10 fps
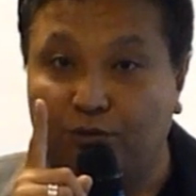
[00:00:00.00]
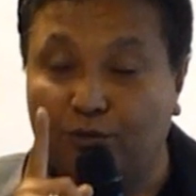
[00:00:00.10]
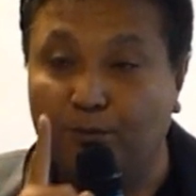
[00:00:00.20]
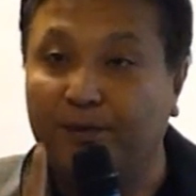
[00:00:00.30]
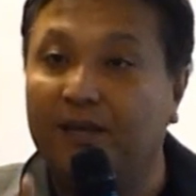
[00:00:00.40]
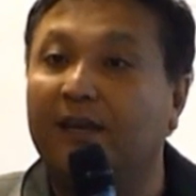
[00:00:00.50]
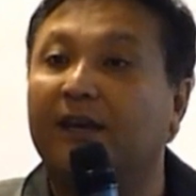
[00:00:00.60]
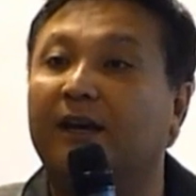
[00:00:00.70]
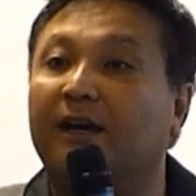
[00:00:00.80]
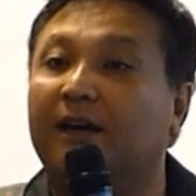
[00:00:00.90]
to be
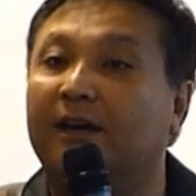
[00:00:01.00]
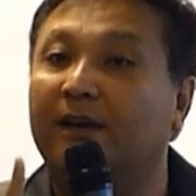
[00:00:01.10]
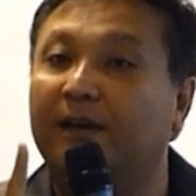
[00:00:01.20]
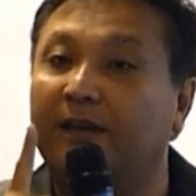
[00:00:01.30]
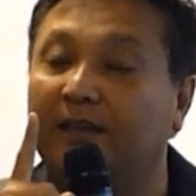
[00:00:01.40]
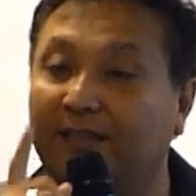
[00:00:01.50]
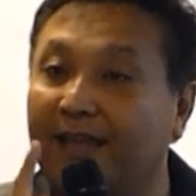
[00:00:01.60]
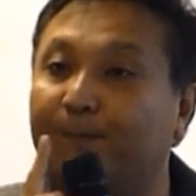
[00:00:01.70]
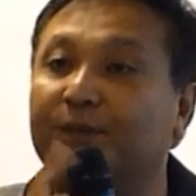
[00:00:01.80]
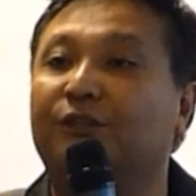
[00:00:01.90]
in
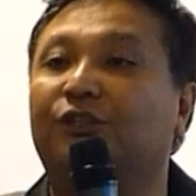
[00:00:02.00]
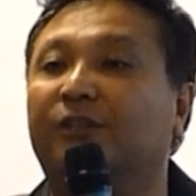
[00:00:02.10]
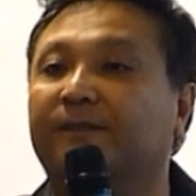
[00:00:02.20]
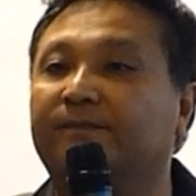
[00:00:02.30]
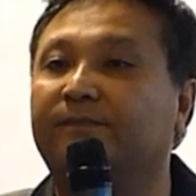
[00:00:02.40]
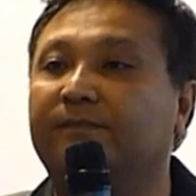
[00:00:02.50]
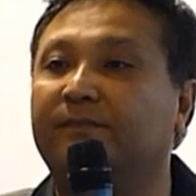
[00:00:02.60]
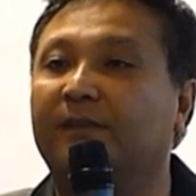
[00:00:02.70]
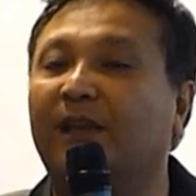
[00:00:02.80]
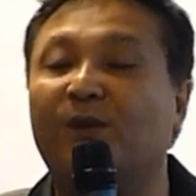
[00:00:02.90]
that position,
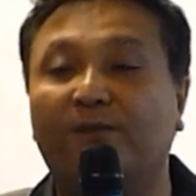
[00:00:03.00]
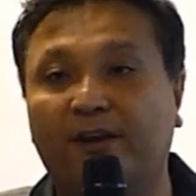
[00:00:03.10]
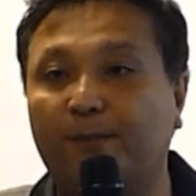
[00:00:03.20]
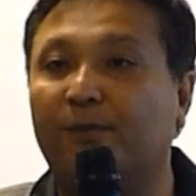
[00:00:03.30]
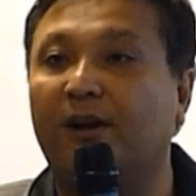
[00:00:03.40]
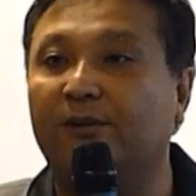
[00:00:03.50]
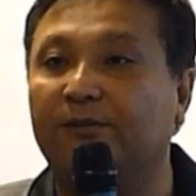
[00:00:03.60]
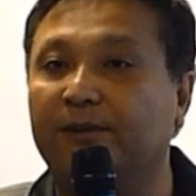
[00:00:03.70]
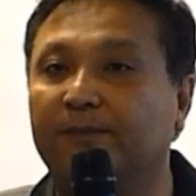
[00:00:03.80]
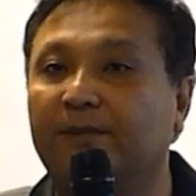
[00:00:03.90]
and we're very proud of
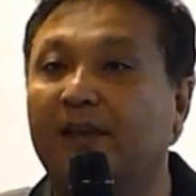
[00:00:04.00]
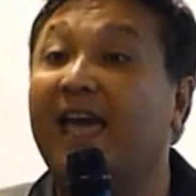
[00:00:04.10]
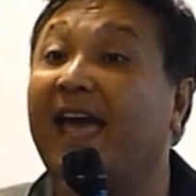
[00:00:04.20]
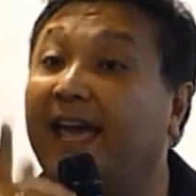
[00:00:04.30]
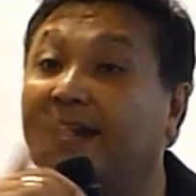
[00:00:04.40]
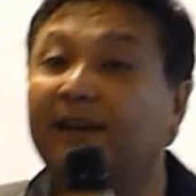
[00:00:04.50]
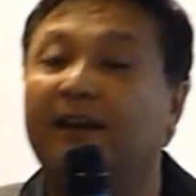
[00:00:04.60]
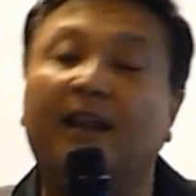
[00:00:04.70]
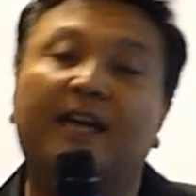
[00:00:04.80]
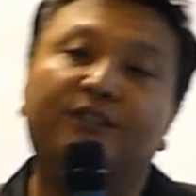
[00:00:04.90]
him. And
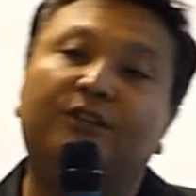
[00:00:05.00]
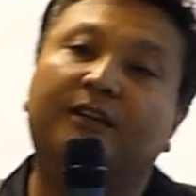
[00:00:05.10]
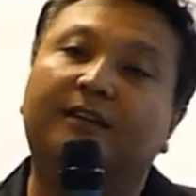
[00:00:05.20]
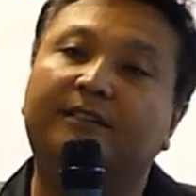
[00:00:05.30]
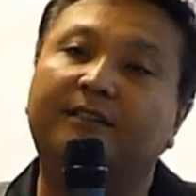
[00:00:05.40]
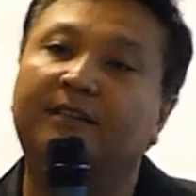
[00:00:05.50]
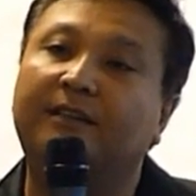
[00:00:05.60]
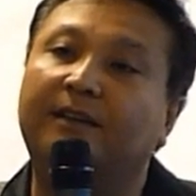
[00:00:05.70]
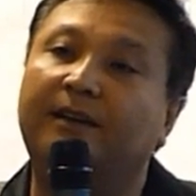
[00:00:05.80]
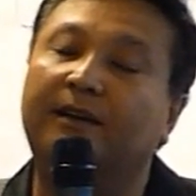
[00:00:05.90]
last year,
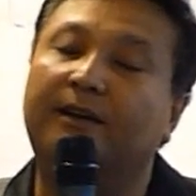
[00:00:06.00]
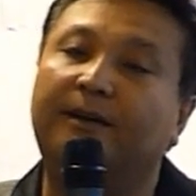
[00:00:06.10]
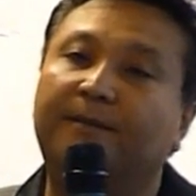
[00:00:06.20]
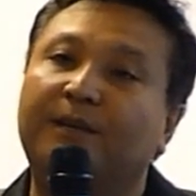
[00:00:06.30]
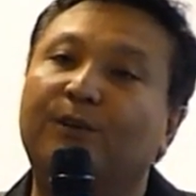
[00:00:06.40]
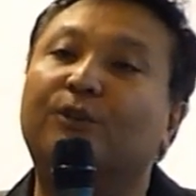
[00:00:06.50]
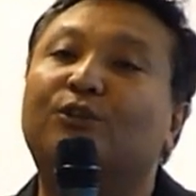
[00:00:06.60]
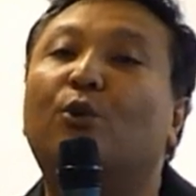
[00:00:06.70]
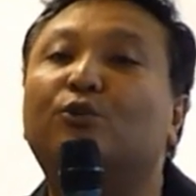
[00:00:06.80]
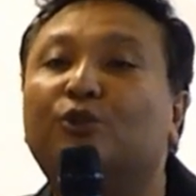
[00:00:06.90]
he
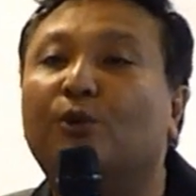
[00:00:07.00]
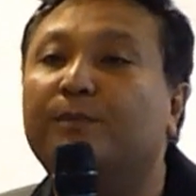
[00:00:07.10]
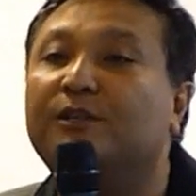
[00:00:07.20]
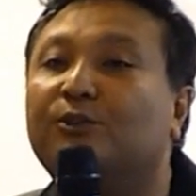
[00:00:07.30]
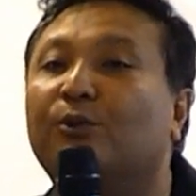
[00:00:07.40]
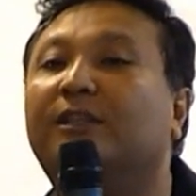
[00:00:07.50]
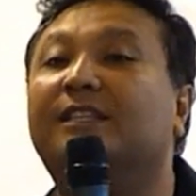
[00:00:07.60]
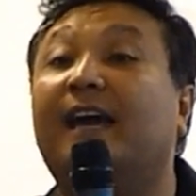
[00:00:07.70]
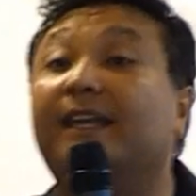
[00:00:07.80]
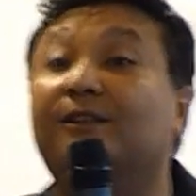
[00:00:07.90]
was also bestowed the
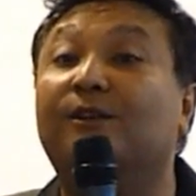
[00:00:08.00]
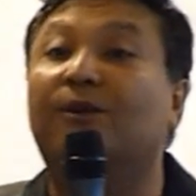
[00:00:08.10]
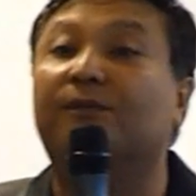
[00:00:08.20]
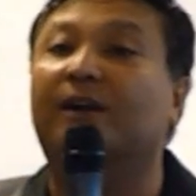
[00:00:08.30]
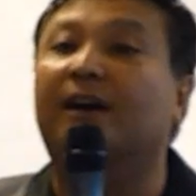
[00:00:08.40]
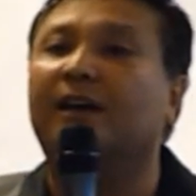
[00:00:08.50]
title of